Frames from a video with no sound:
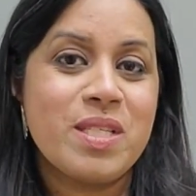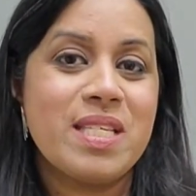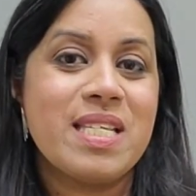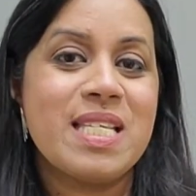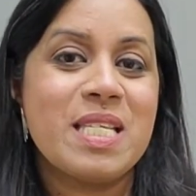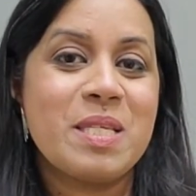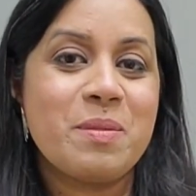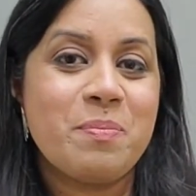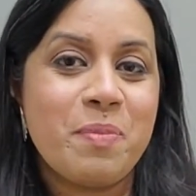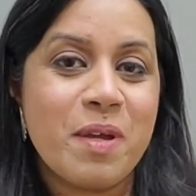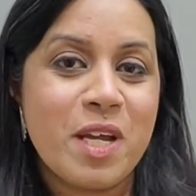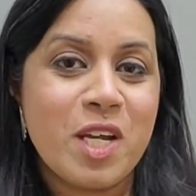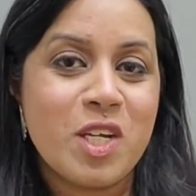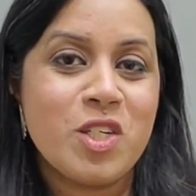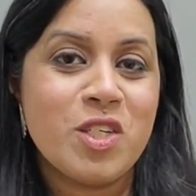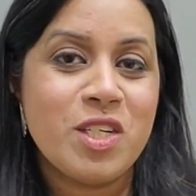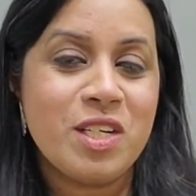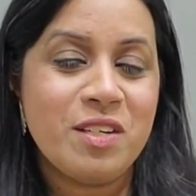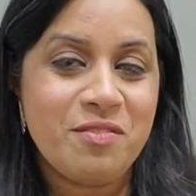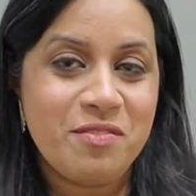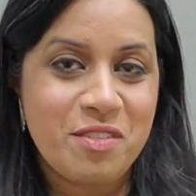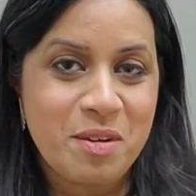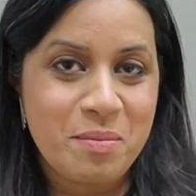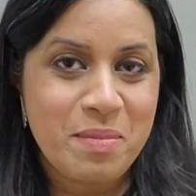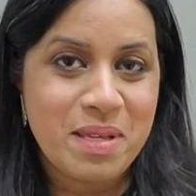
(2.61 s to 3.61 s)
this
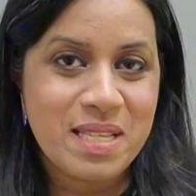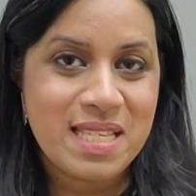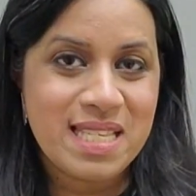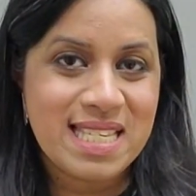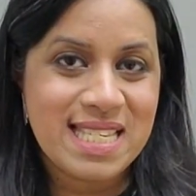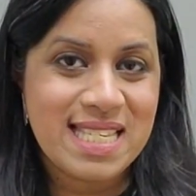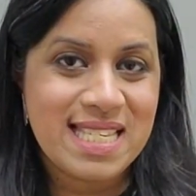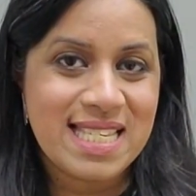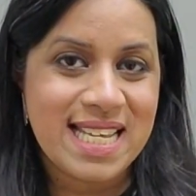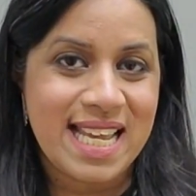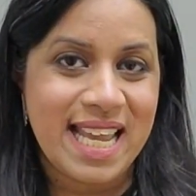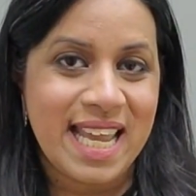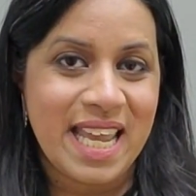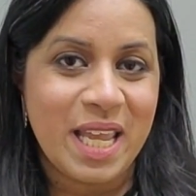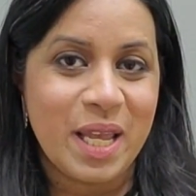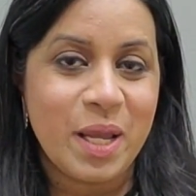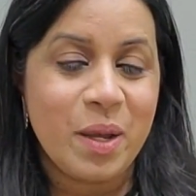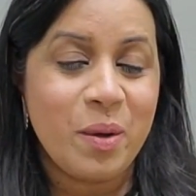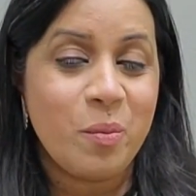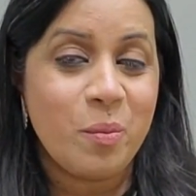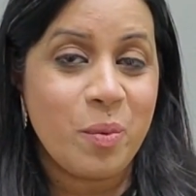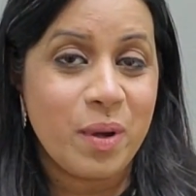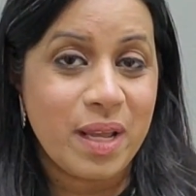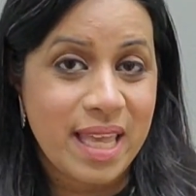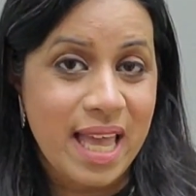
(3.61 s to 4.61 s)
special Women's
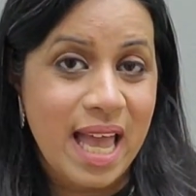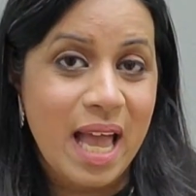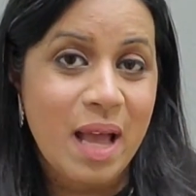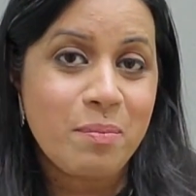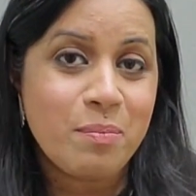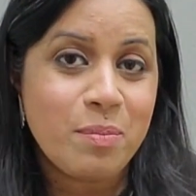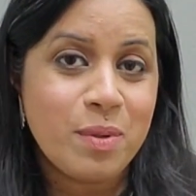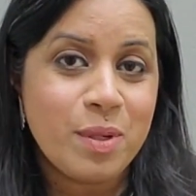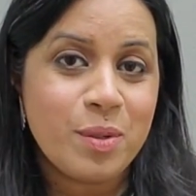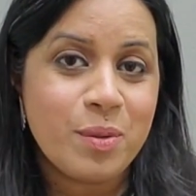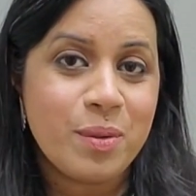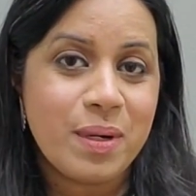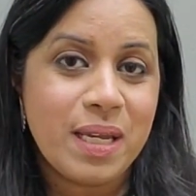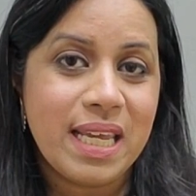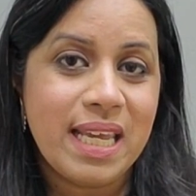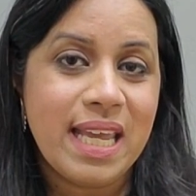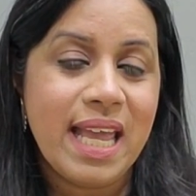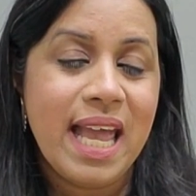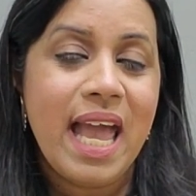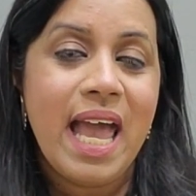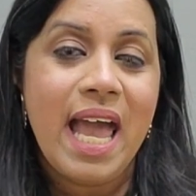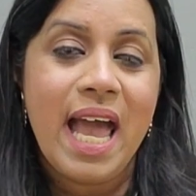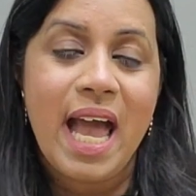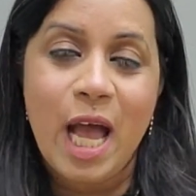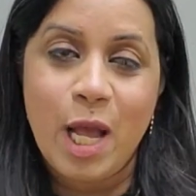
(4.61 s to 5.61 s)
Day vocabulary